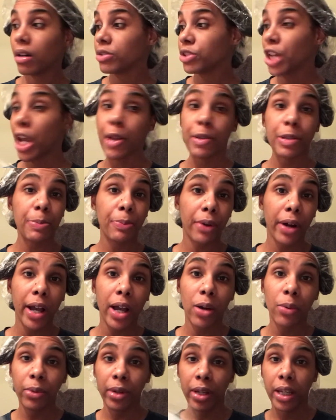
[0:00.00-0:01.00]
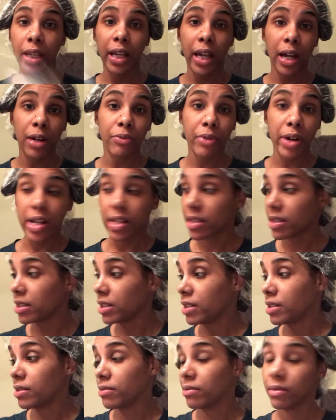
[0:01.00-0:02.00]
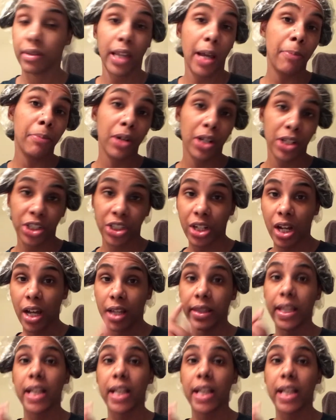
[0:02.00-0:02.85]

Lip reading: James Brown when he got arrested. That mugshot.